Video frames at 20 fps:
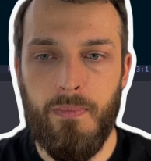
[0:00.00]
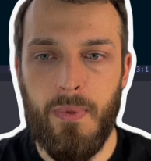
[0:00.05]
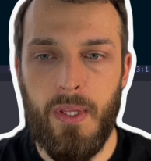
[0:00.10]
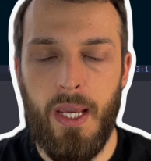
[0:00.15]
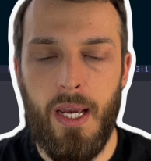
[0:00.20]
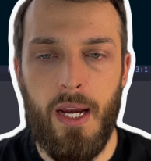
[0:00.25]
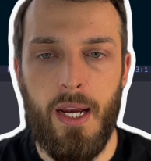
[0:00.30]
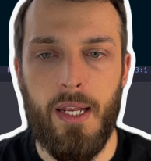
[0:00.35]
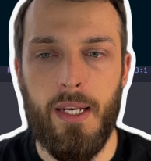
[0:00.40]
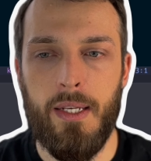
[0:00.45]

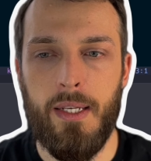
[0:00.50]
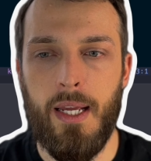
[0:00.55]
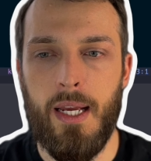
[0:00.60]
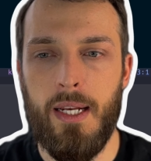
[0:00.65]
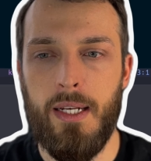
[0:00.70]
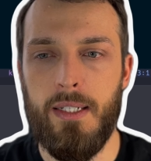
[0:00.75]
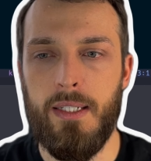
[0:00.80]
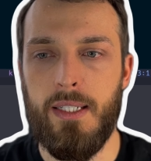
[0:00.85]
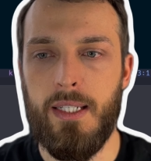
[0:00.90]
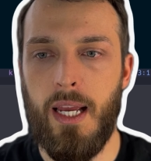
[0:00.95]
Yeah, and
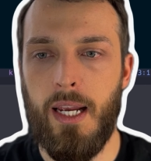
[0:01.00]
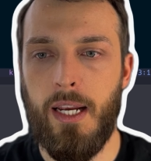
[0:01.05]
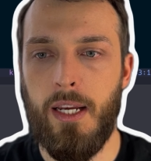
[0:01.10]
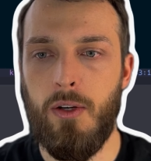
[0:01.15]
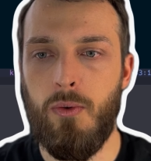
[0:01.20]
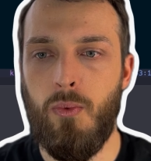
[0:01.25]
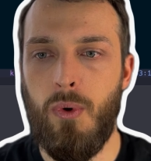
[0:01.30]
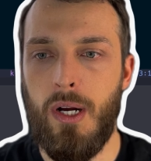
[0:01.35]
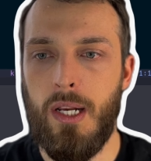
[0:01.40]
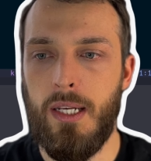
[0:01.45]
then the
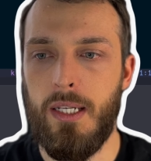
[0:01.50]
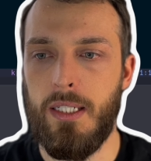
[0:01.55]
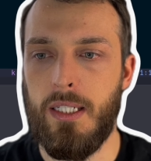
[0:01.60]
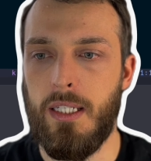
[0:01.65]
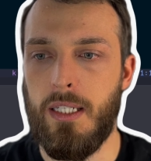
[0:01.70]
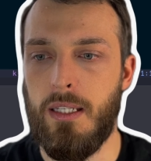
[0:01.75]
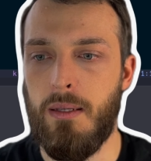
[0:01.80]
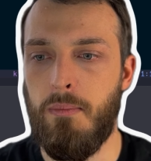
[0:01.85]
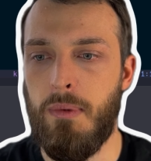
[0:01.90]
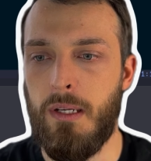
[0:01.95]
second one, this
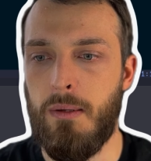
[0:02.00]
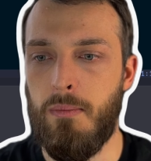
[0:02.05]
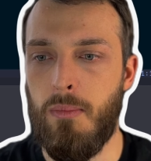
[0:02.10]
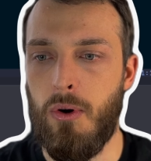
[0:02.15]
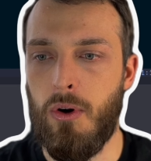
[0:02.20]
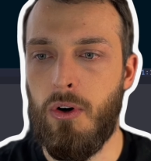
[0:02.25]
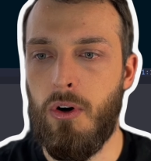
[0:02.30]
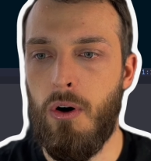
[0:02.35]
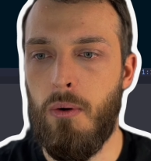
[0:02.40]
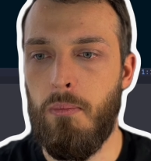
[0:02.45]
is a bit
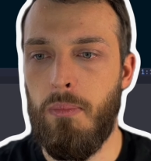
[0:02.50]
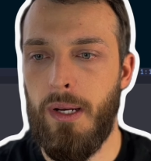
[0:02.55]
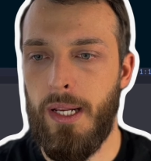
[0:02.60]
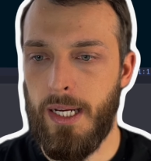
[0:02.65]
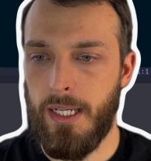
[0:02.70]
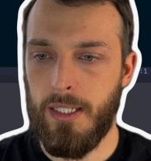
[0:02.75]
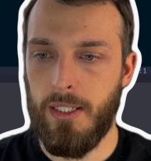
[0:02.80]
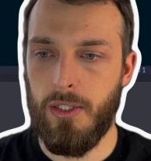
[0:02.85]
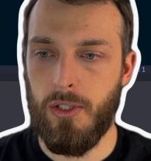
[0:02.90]
more complex.